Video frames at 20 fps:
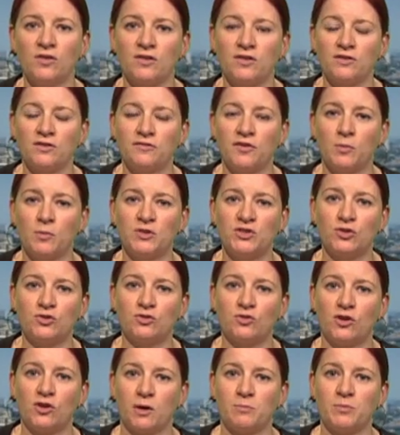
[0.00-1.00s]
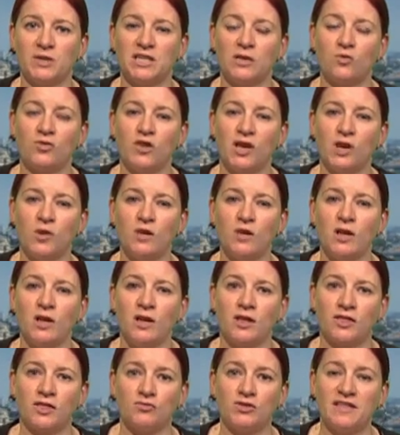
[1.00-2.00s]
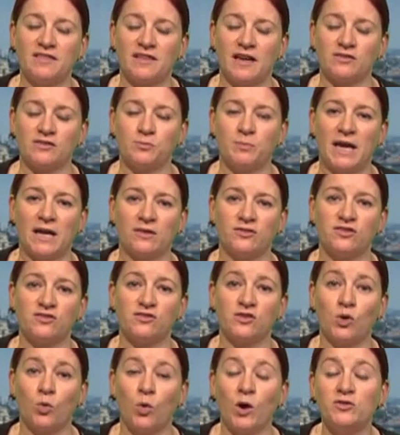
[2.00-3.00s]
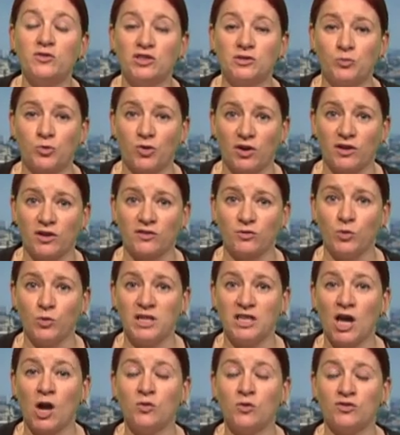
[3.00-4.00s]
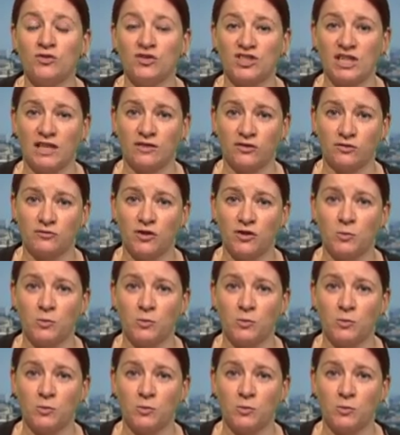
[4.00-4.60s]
that the pharmaceutical company, although £3,000 is the quoted price, we know that Janssen